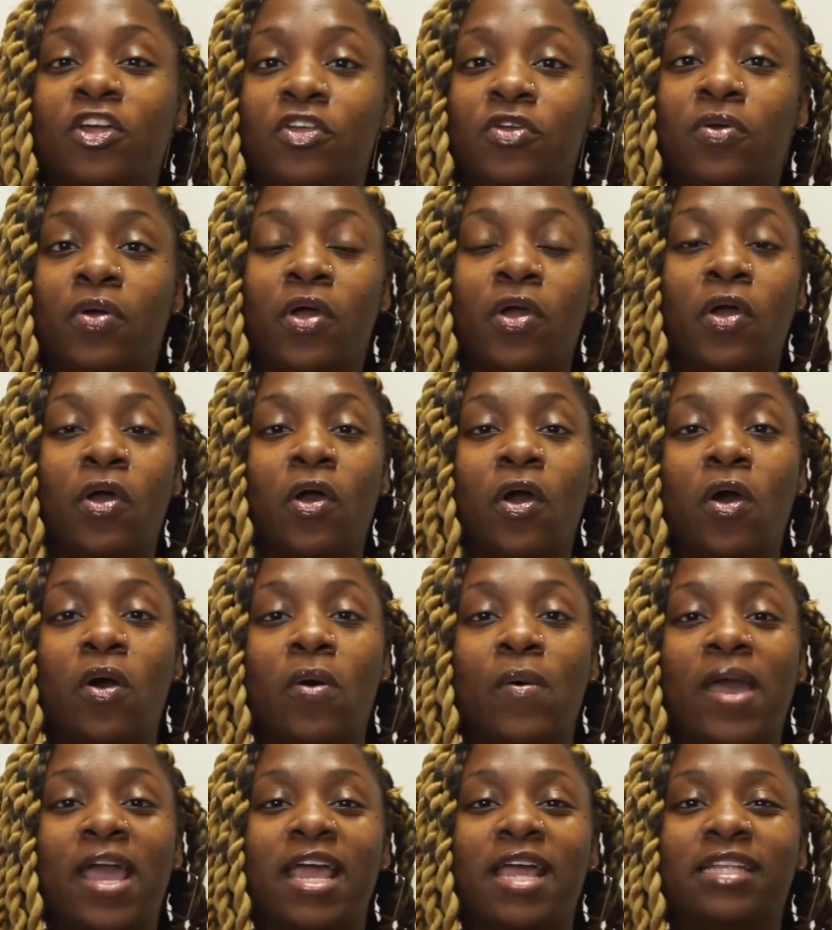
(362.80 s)
You can
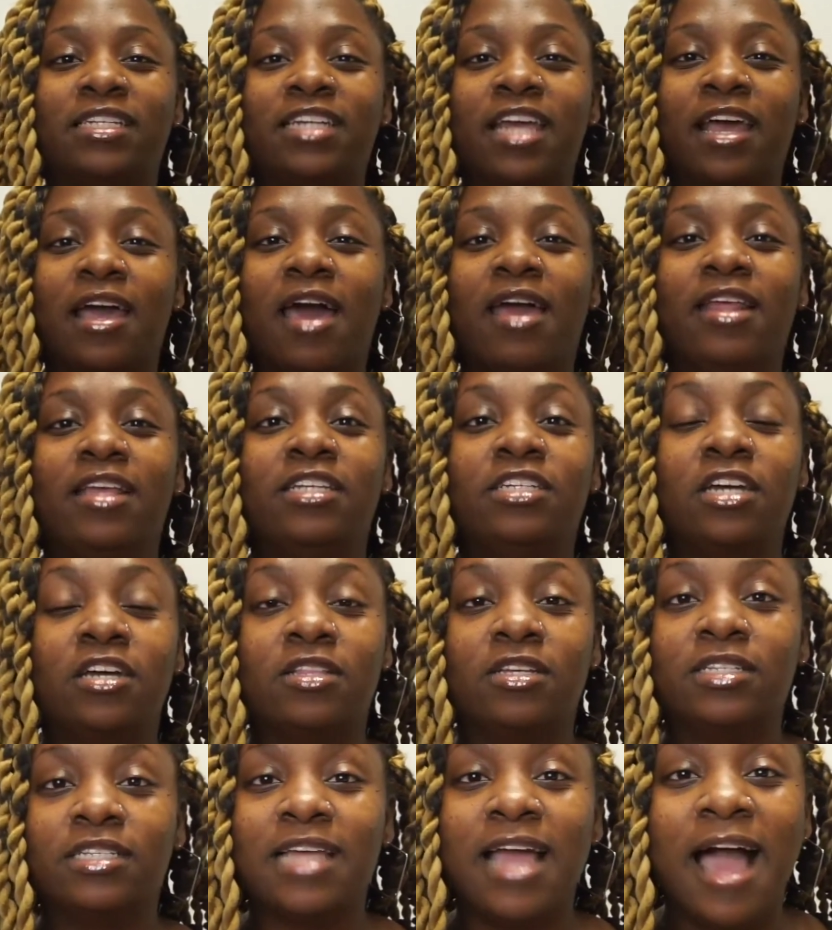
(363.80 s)
go and check out each
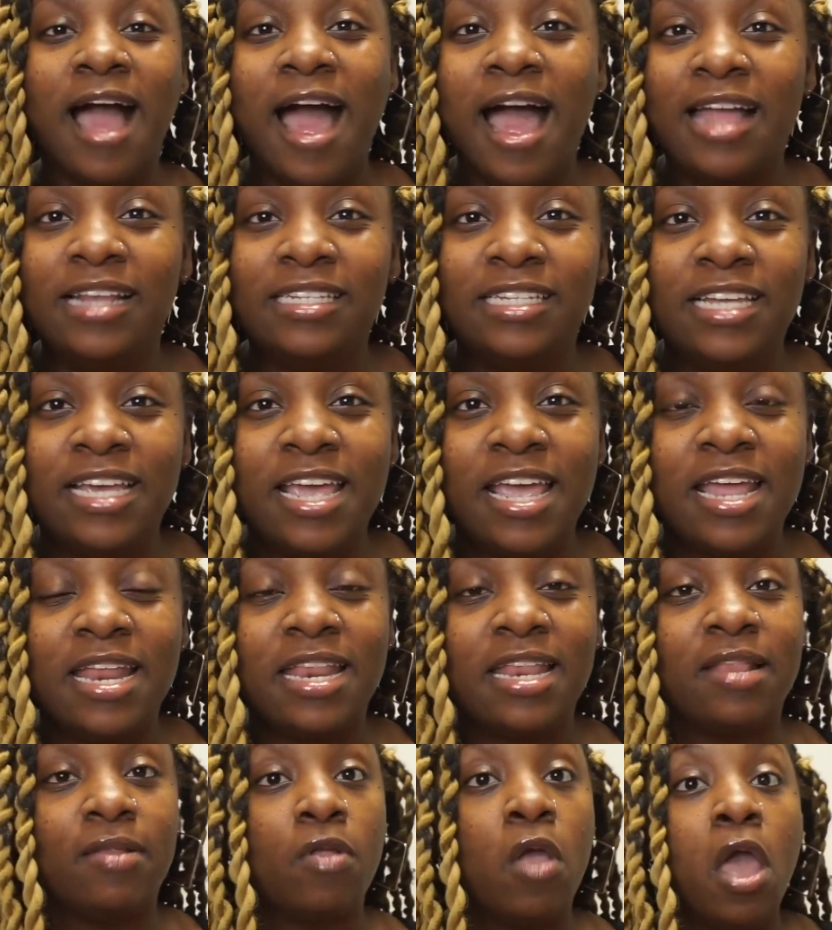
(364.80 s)
other's
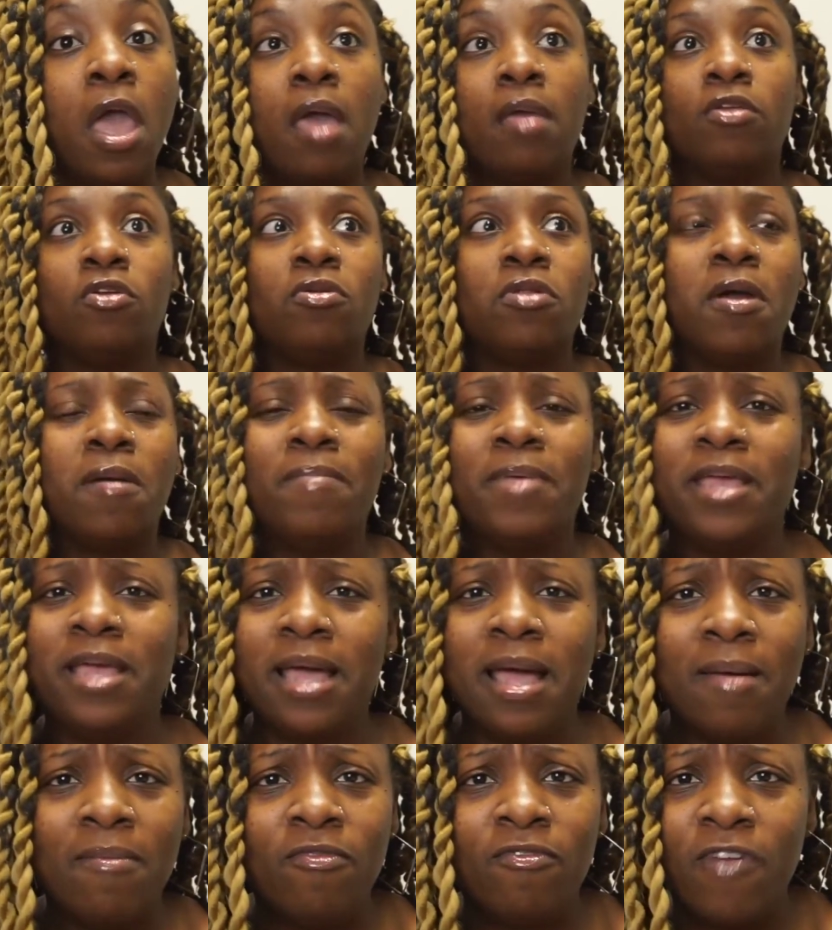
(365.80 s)
content and, you know,
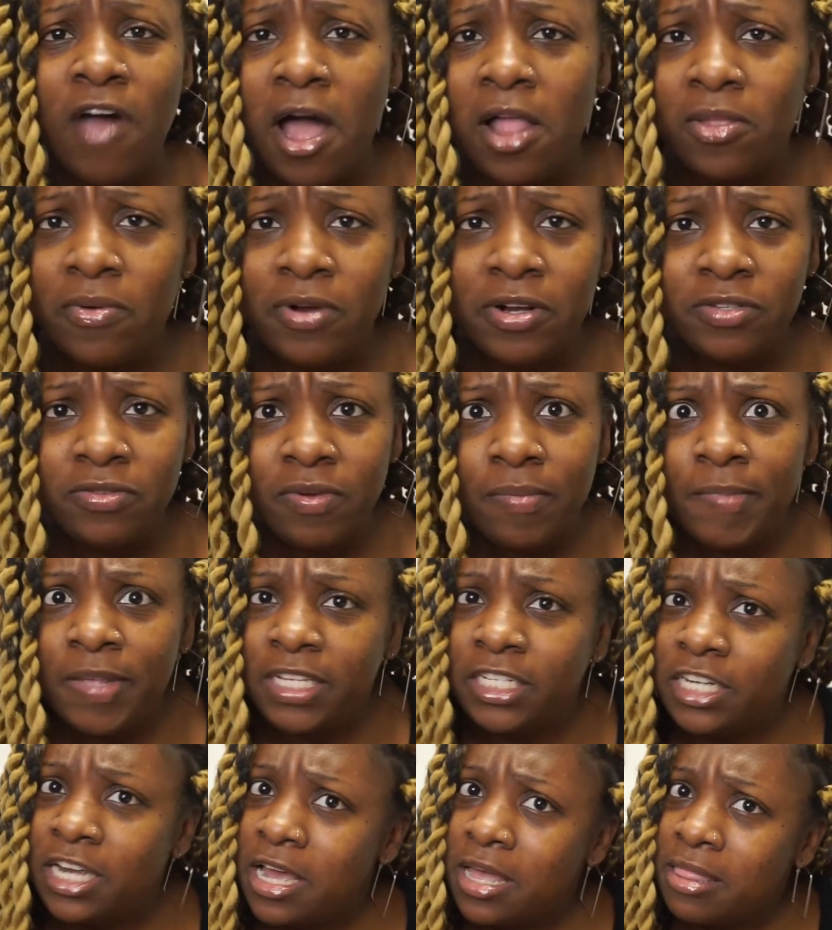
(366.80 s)
become followers
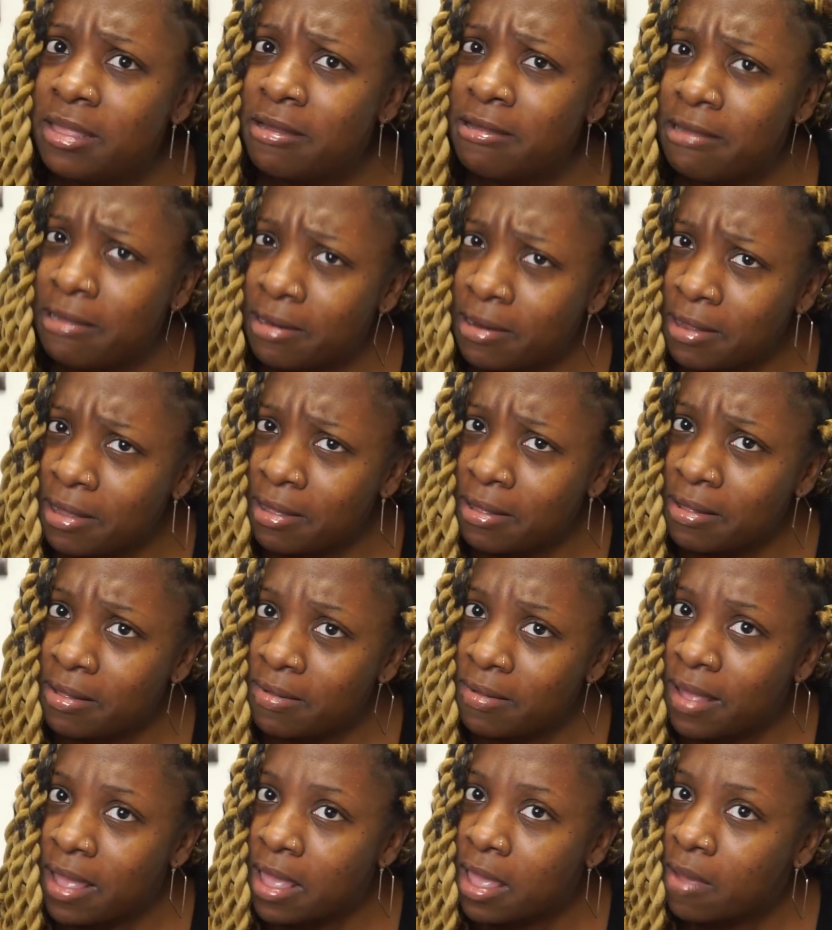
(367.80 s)
from each other, you
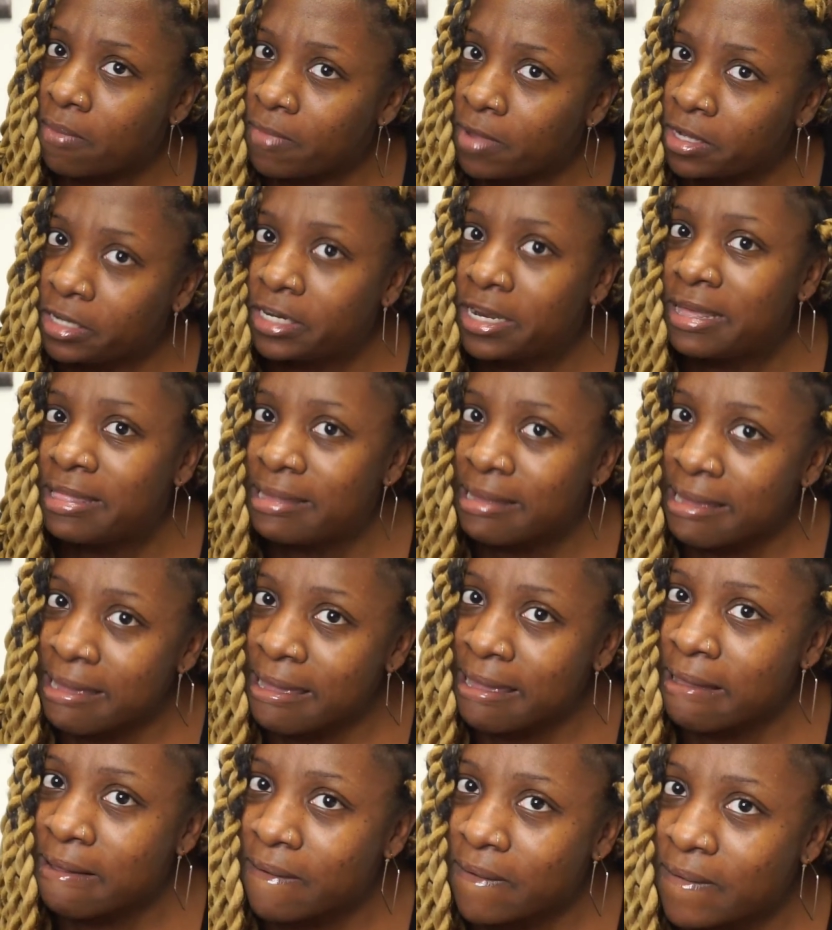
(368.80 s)
know, help each other
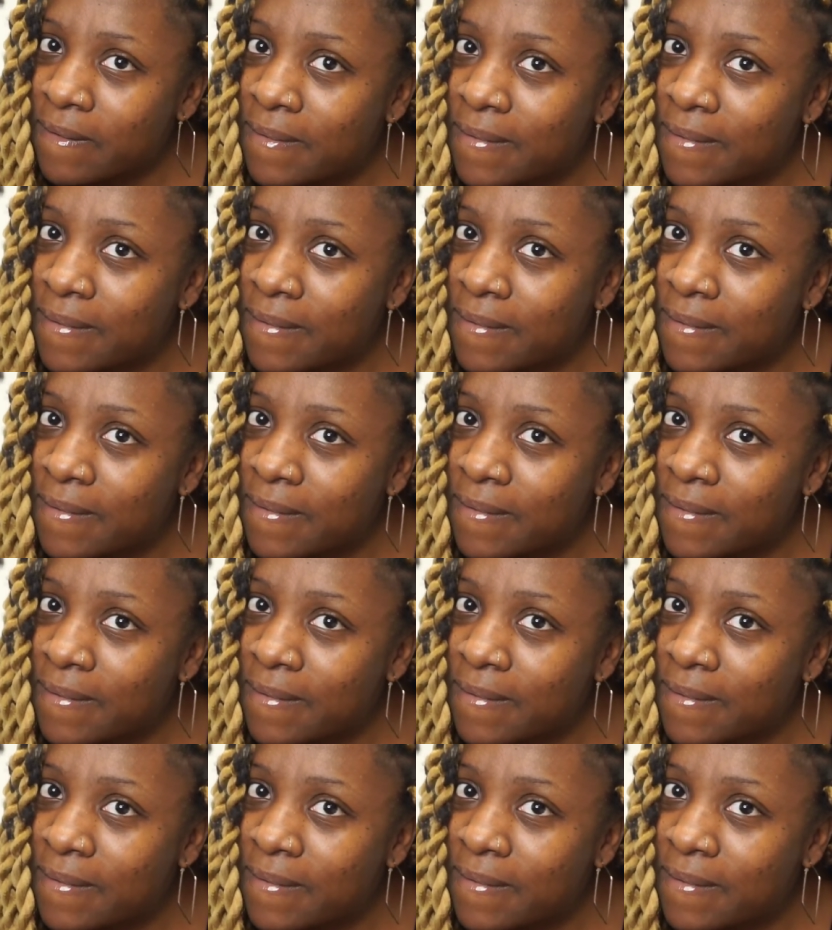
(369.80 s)
out.